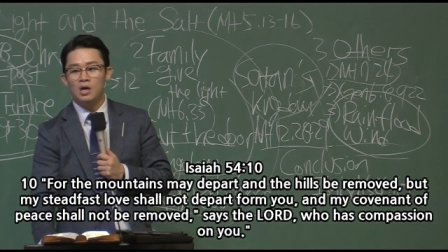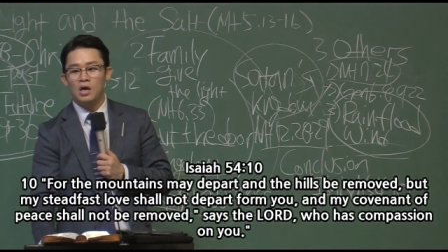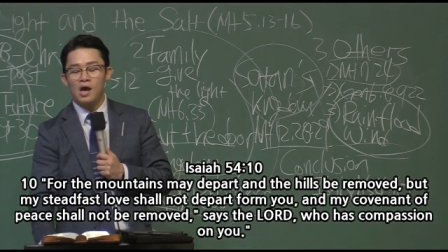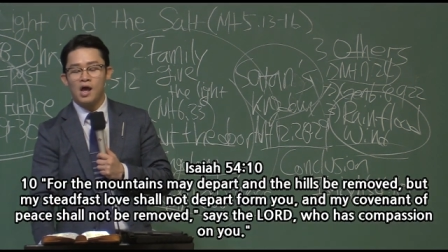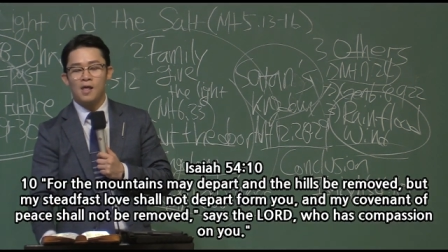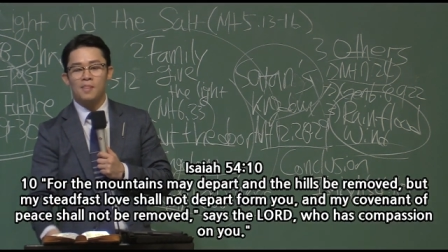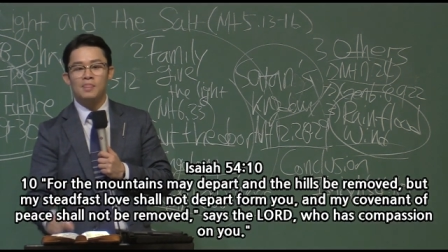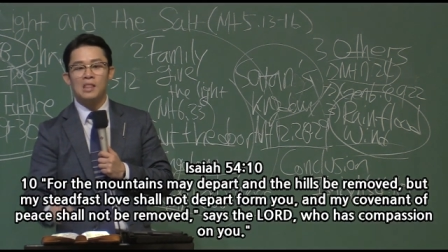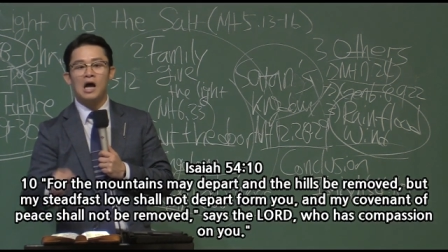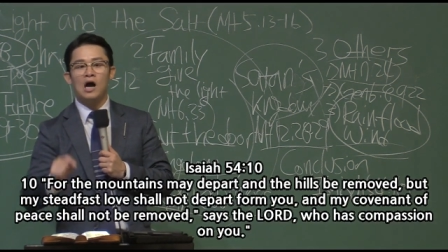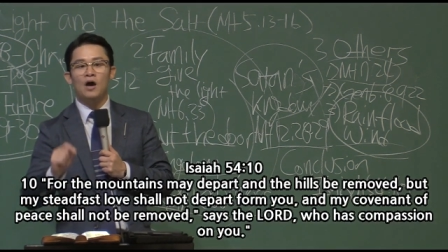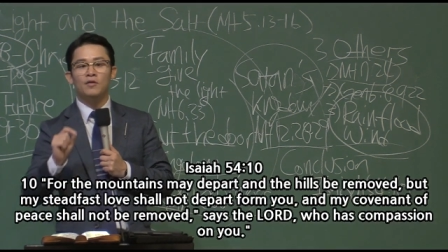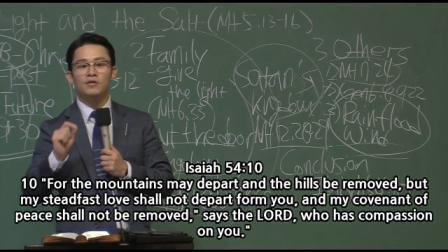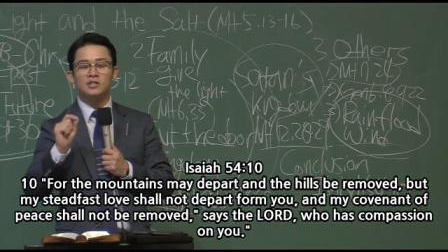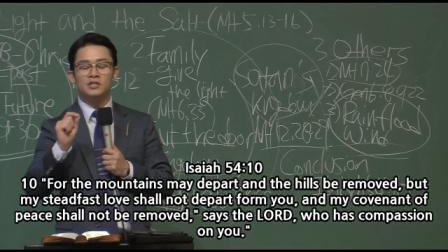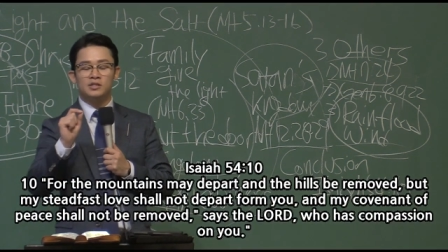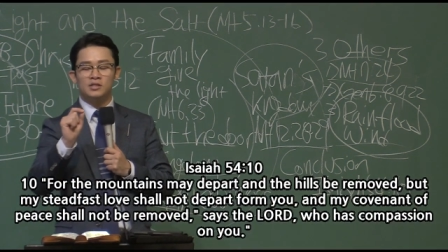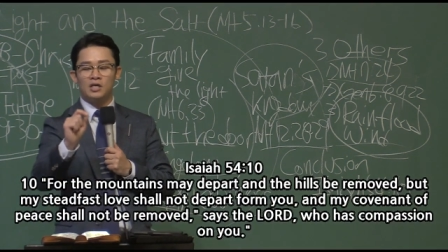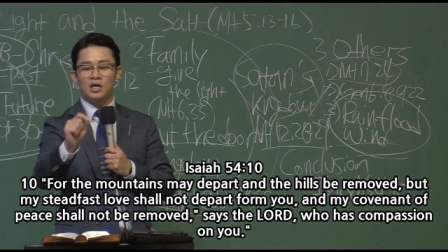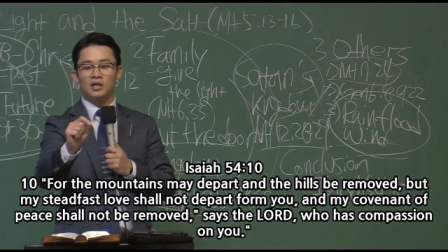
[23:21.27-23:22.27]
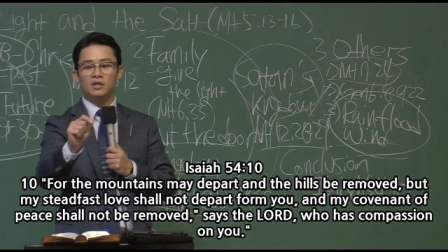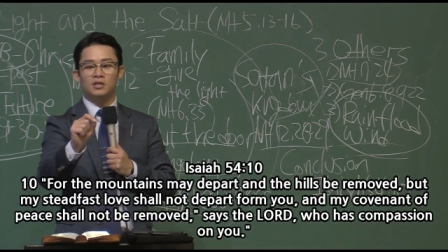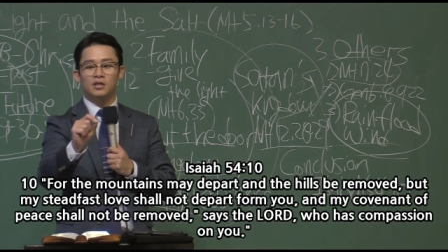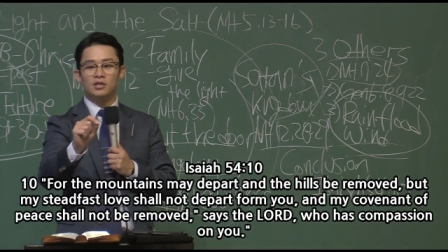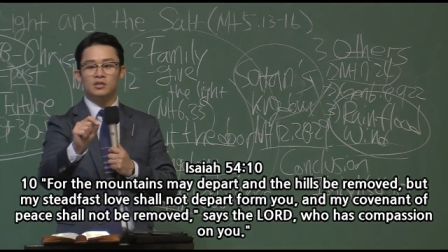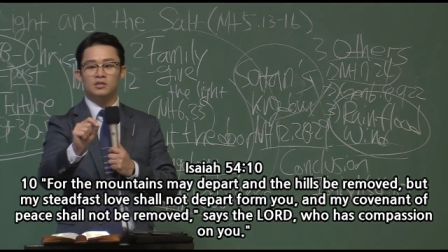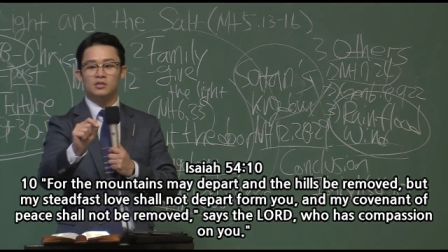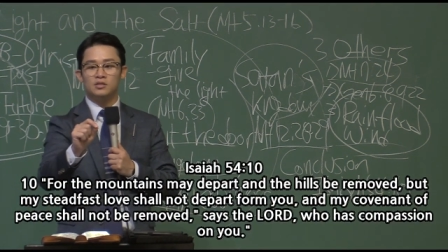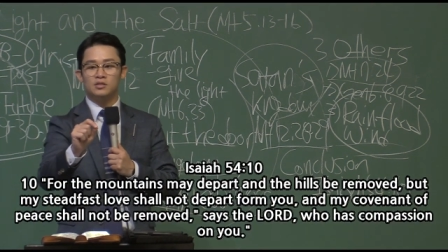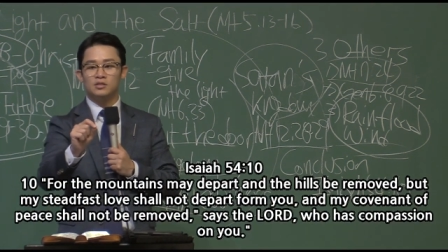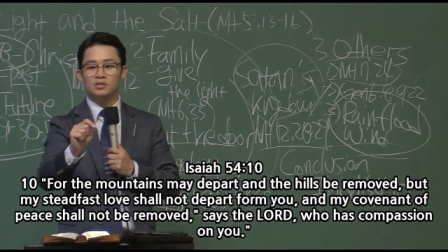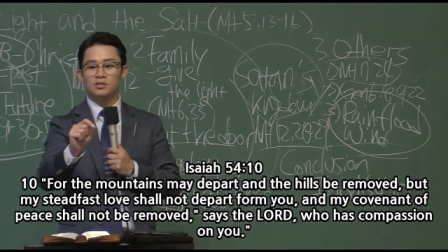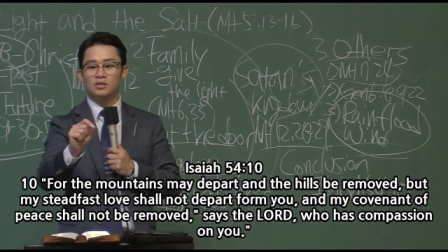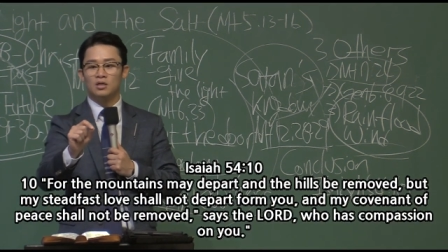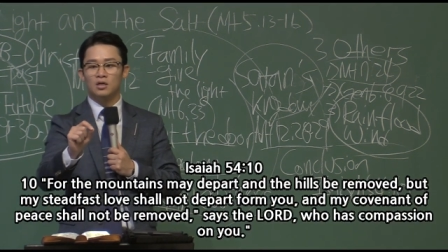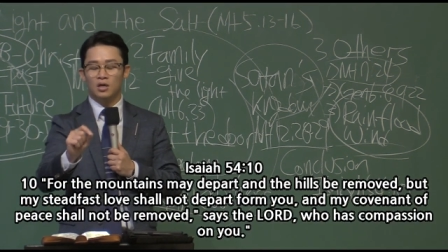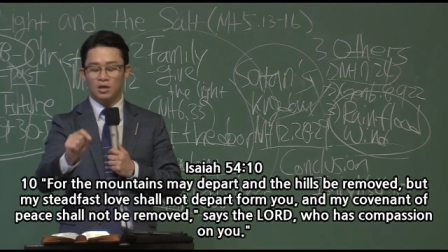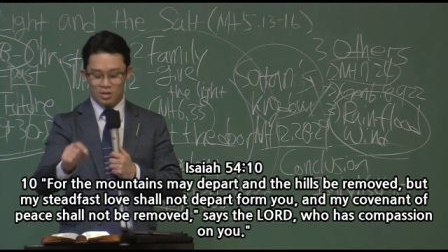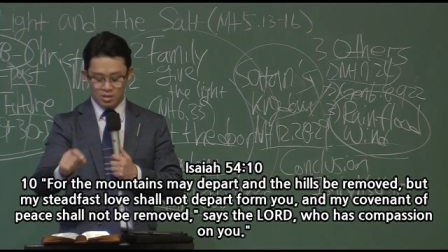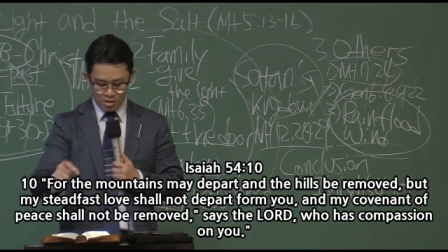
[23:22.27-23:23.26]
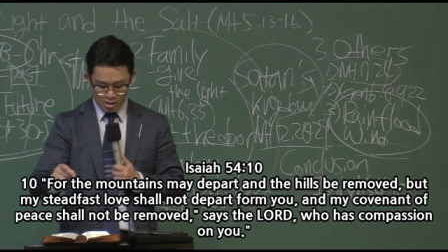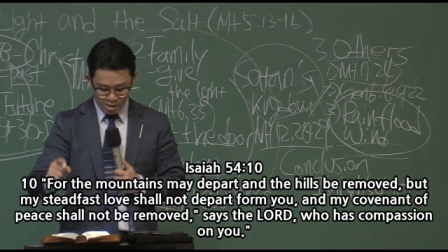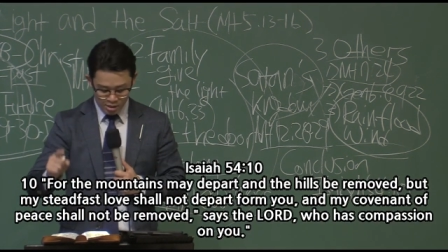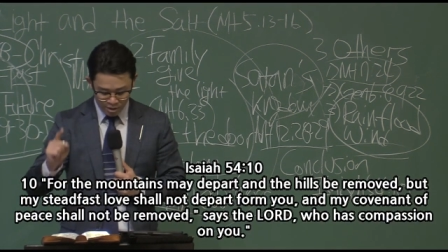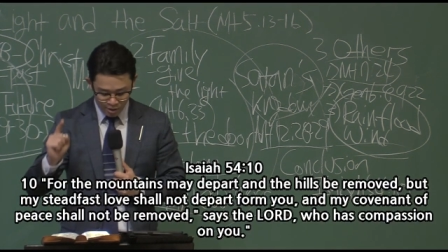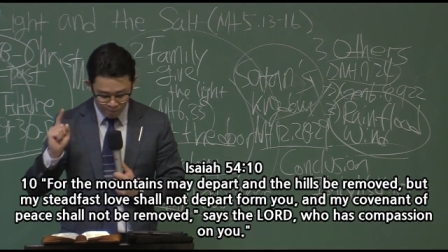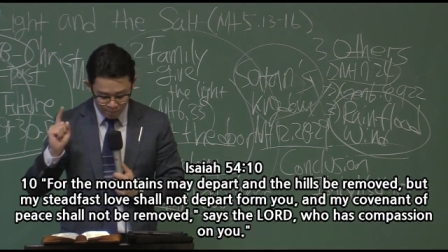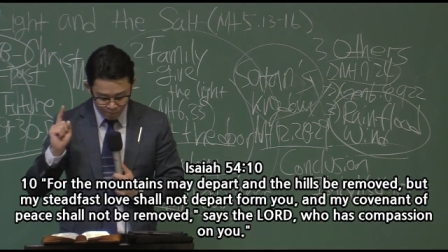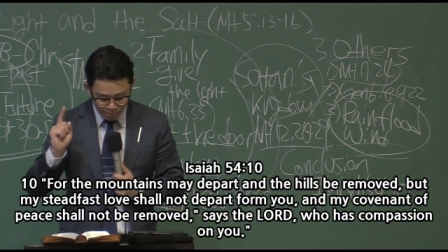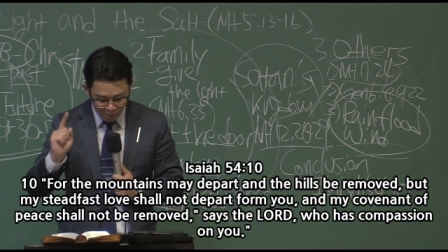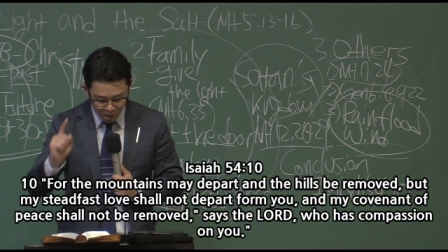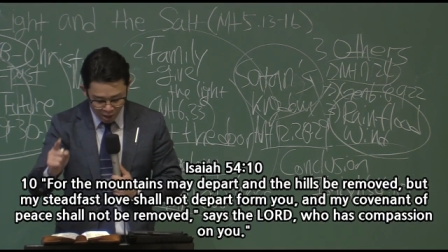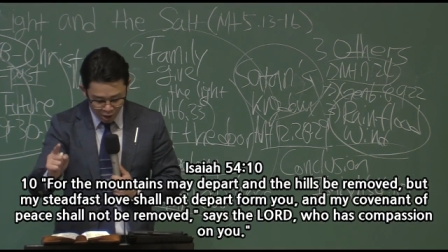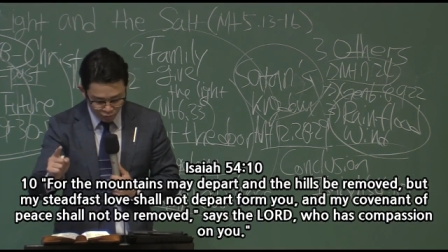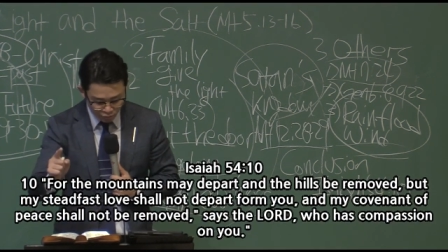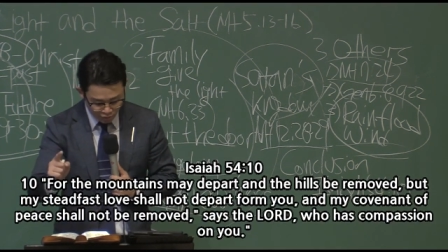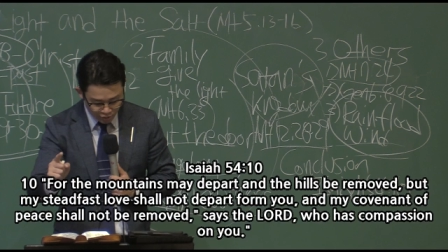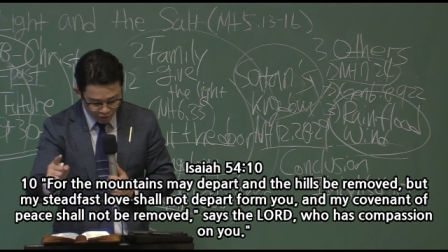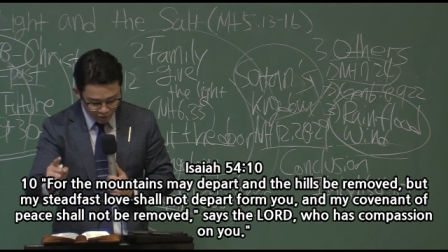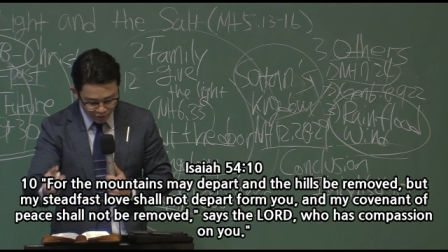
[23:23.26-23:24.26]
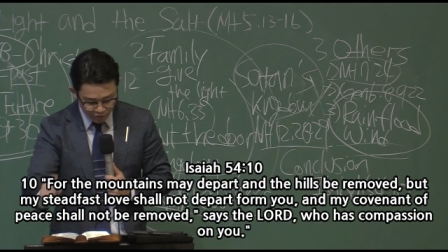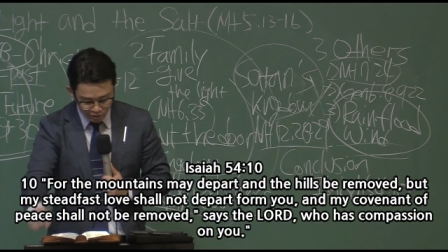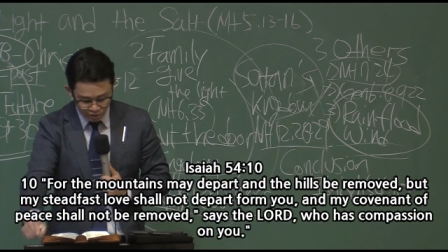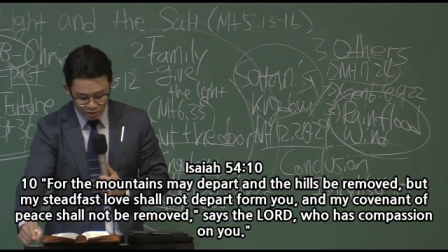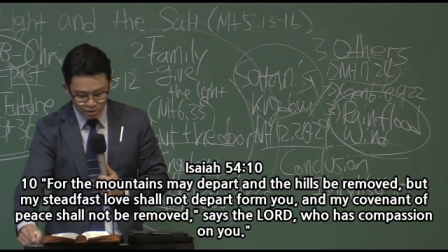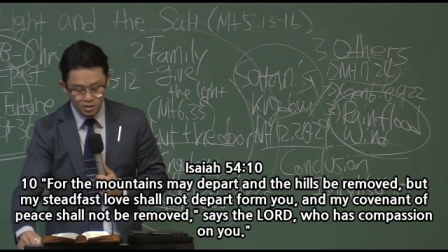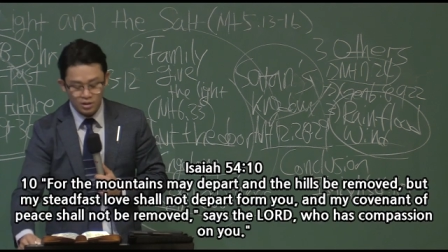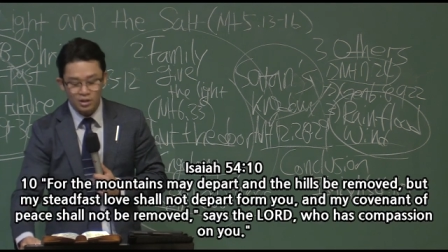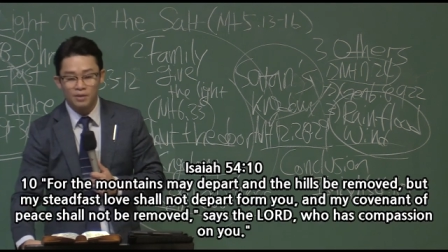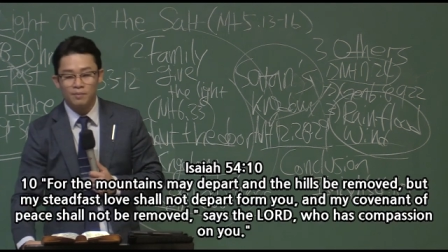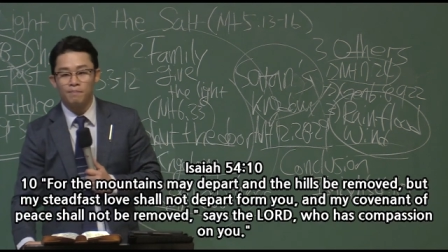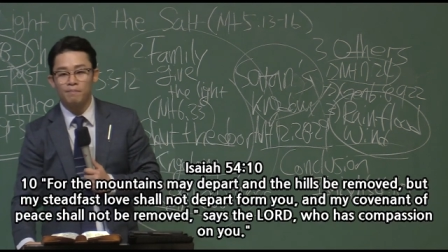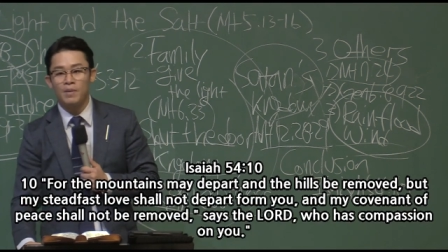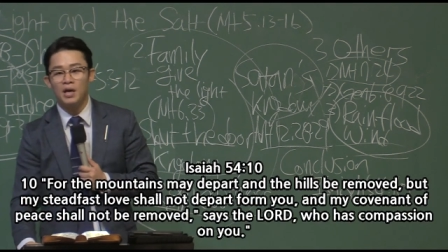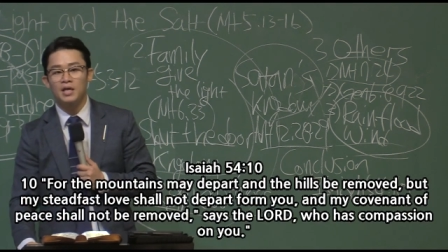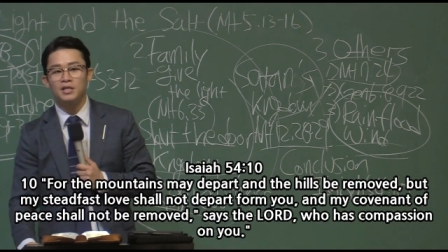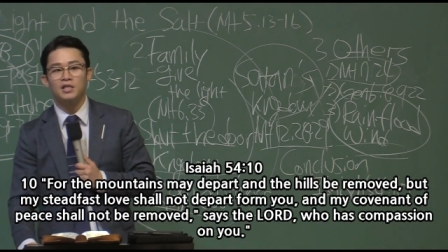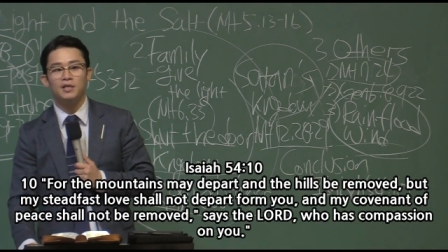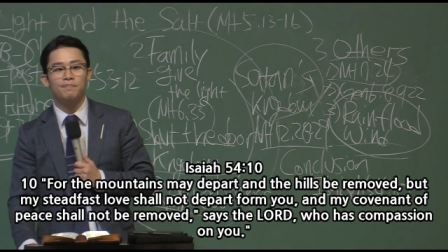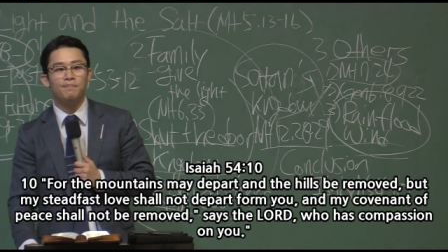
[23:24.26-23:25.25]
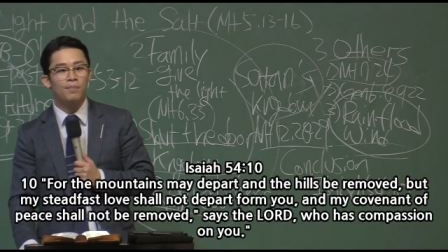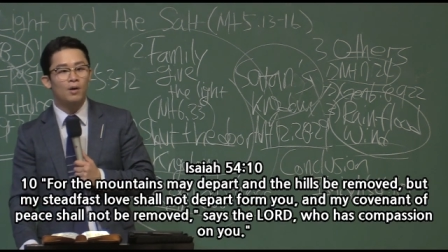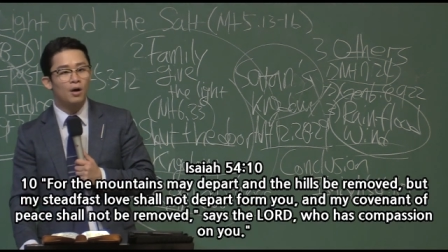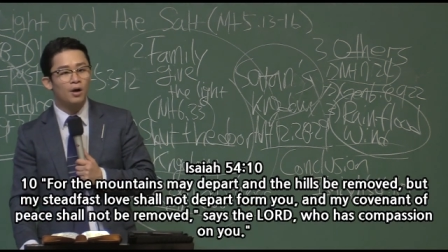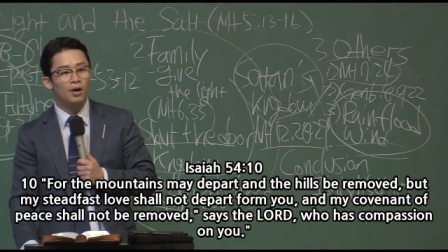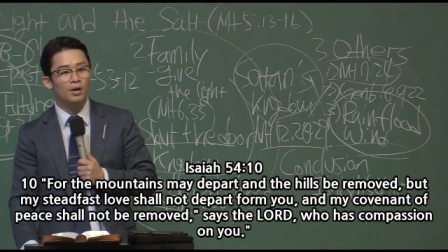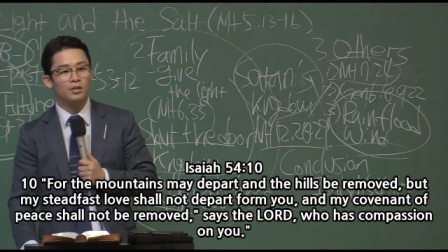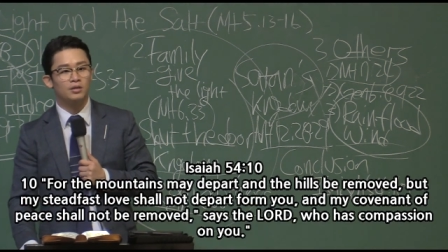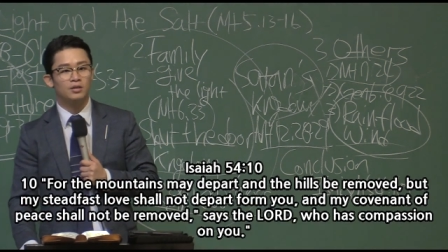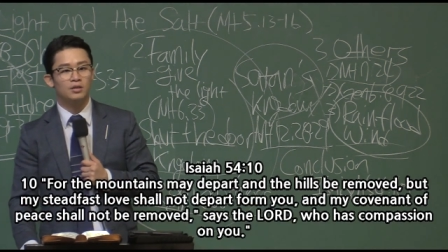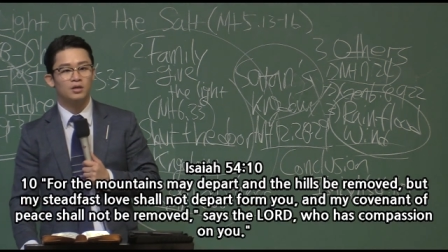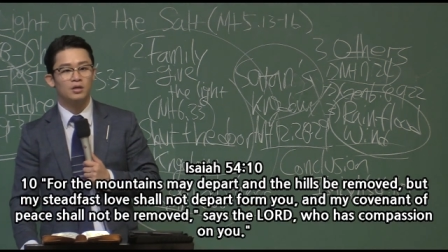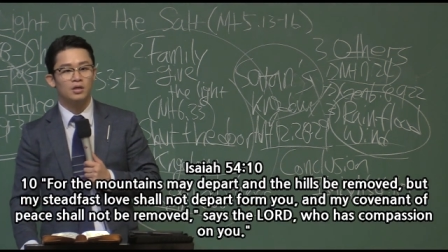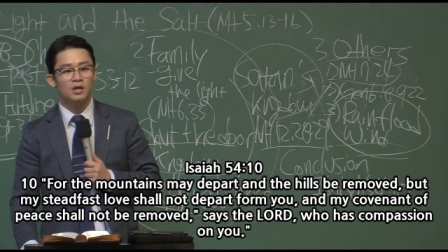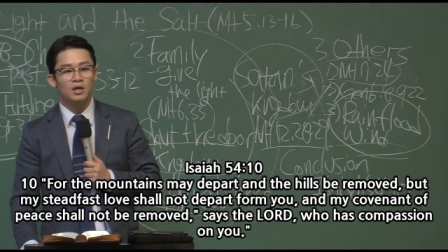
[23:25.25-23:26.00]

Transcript: And now he's saying this the mountains may depart,